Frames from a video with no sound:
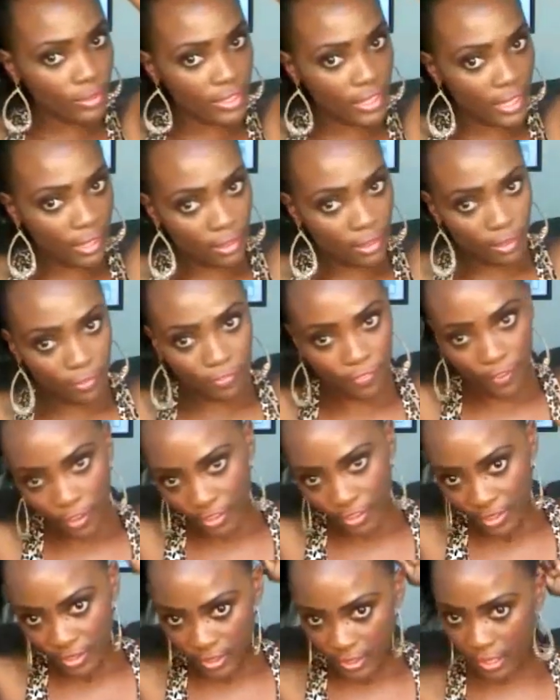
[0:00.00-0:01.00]
did it the
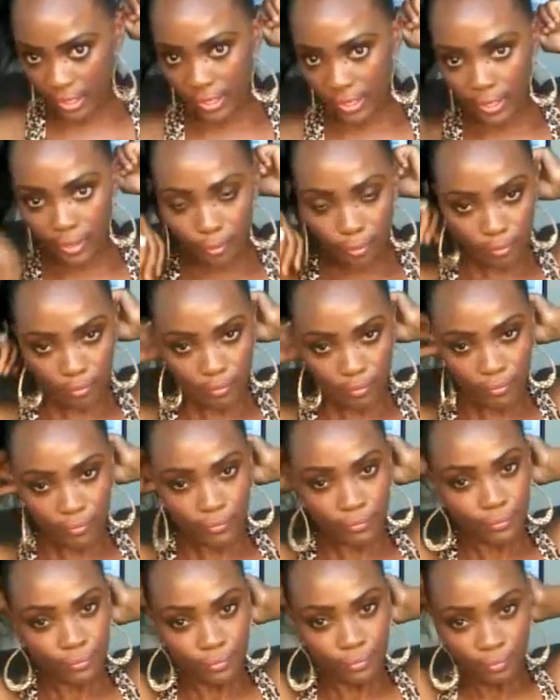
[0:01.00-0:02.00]
first time,
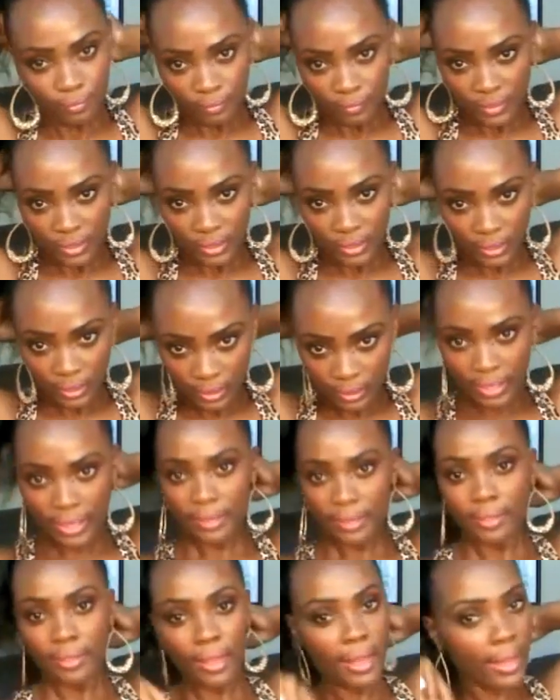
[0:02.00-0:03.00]
like
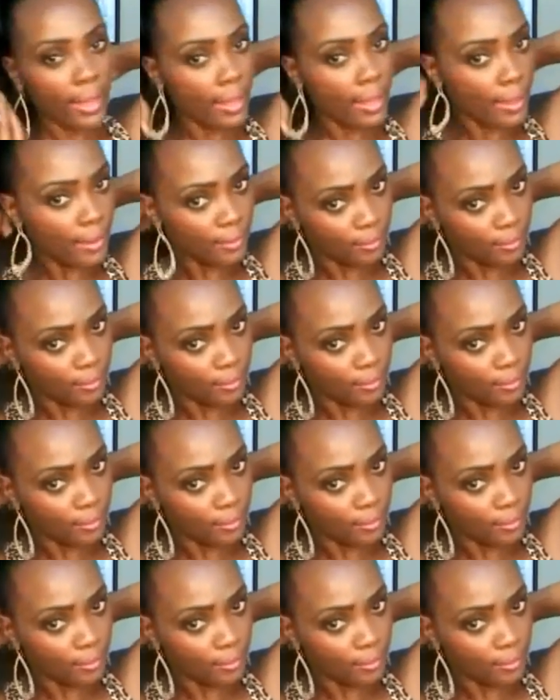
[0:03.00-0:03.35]
that.